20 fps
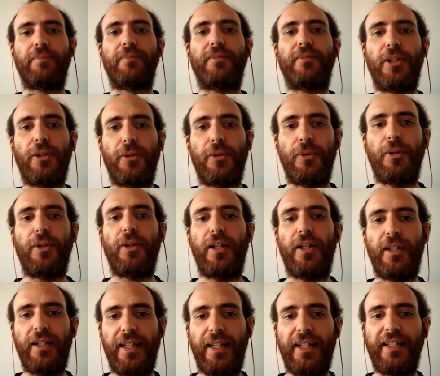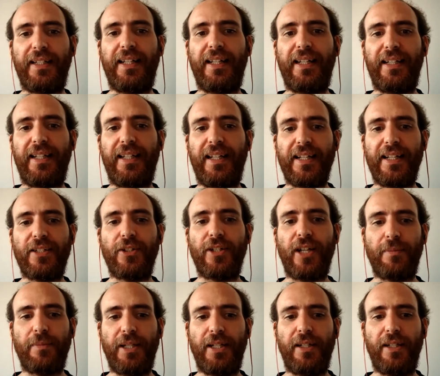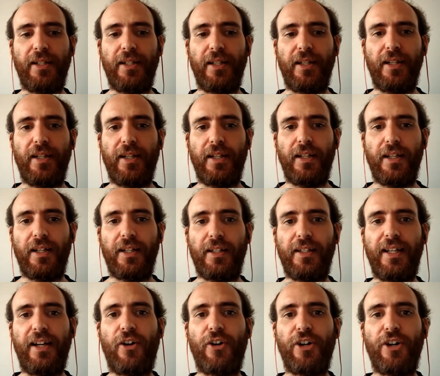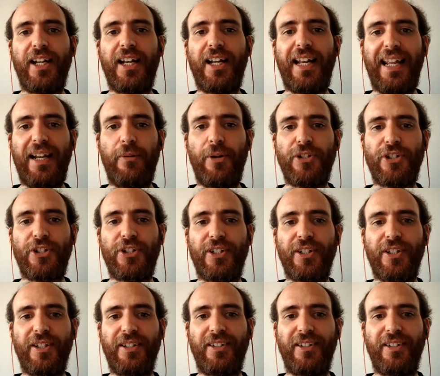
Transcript: So the, the, the lesson has been the original language,